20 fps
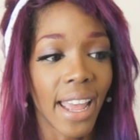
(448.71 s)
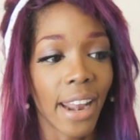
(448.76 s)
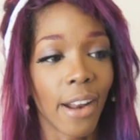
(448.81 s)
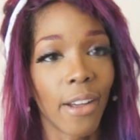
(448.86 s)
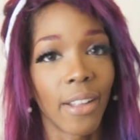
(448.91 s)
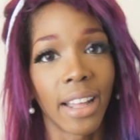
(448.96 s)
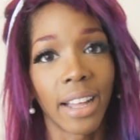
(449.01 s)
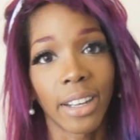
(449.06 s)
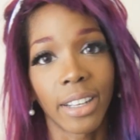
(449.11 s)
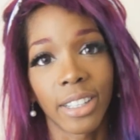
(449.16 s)

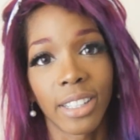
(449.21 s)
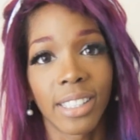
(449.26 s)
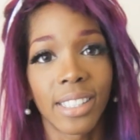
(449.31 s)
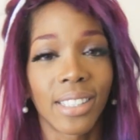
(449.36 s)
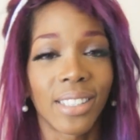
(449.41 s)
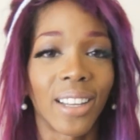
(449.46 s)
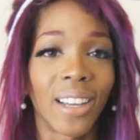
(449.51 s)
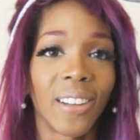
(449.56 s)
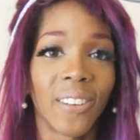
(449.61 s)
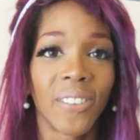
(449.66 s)
and all that good
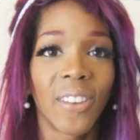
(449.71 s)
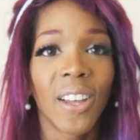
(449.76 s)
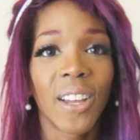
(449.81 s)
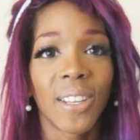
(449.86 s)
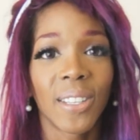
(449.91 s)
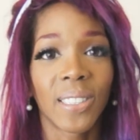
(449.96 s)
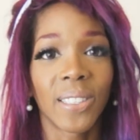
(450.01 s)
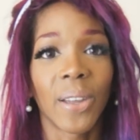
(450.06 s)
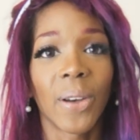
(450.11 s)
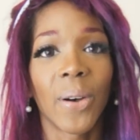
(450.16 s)
stuff.
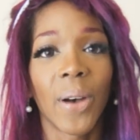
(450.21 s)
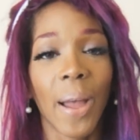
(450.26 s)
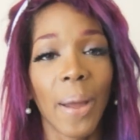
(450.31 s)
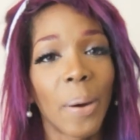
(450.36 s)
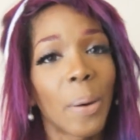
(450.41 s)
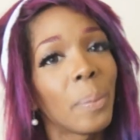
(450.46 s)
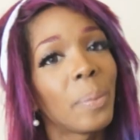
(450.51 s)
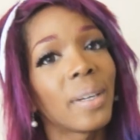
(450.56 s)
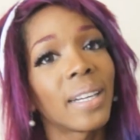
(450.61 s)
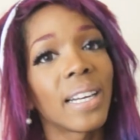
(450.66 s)
So
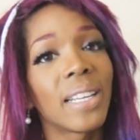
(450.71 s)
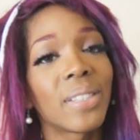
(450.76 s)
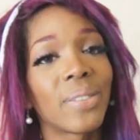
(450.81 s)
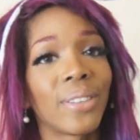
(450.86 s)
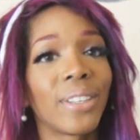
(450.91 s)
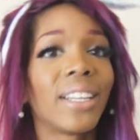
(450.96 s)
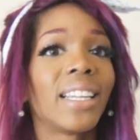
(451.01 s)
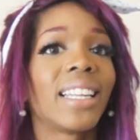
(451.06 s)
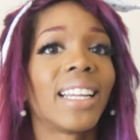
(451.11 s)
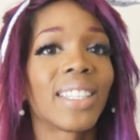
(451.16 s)
I hope you
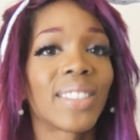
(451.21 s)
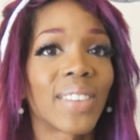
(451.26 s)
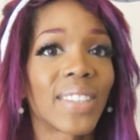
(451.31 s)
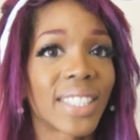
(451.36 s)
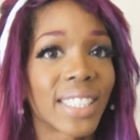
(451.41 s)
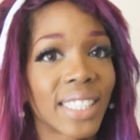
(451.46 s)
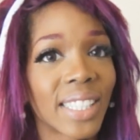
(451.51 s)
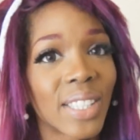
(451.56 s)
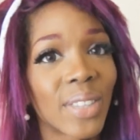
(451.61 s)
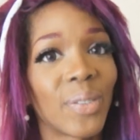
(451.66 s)
guys really liked
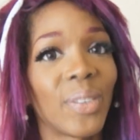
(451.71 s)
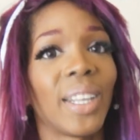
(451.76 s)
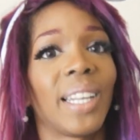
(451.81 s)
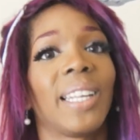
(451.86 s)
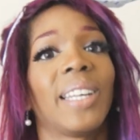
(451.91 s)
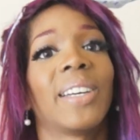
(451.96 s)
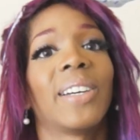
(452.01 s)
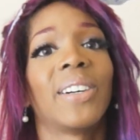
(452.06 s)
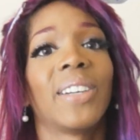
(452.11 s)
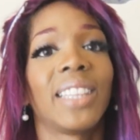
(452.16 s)
watching this
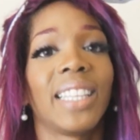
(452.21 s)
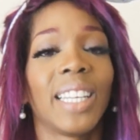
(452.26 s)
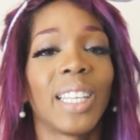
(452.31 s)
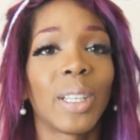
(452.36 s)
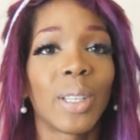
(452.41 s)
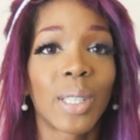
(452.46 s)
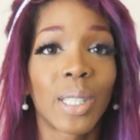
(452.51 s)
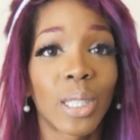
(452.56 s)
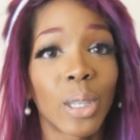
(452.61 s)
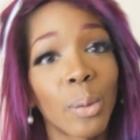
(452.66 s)
video.
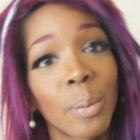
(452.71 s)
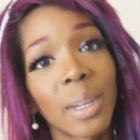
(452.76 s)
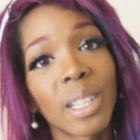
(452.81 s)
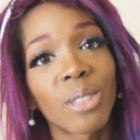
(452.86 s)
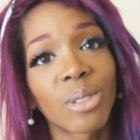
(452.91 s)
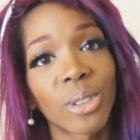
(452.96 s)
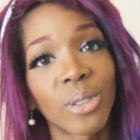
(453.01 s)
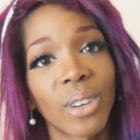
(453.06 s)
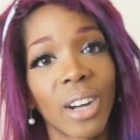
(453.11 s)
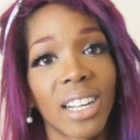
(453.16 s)
Thank you so
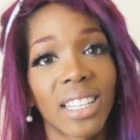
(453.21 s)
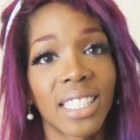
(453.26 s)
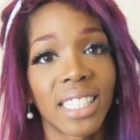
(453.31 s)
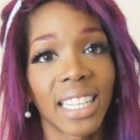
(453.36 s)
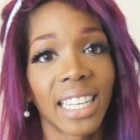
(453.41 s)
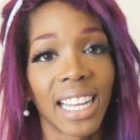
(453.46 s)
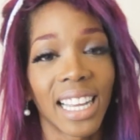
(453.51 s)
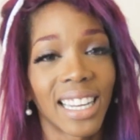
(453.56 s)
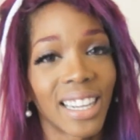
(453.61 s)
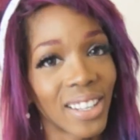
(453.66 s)
much for
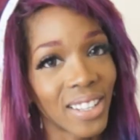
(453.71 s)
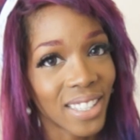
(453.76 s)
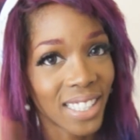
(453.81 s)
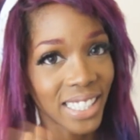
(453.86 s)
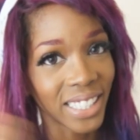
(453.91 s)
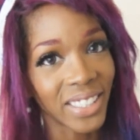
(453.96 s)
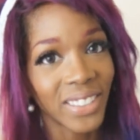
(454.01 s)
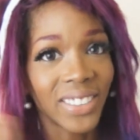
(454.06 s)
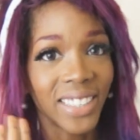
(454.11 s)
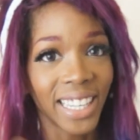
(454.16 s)
watching, and I'll
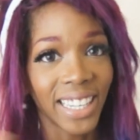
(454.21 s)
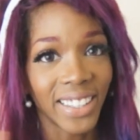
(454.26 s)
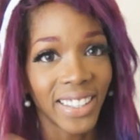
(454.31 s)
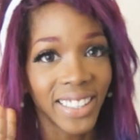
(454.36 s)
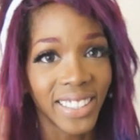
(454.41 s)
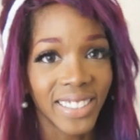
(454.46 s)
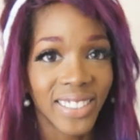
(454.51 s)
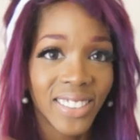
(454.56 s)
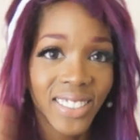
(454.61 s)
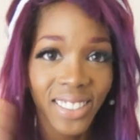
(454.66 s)
see you
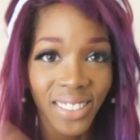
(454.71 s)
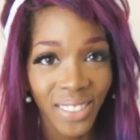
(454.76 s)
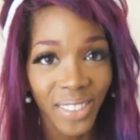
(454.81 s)
later.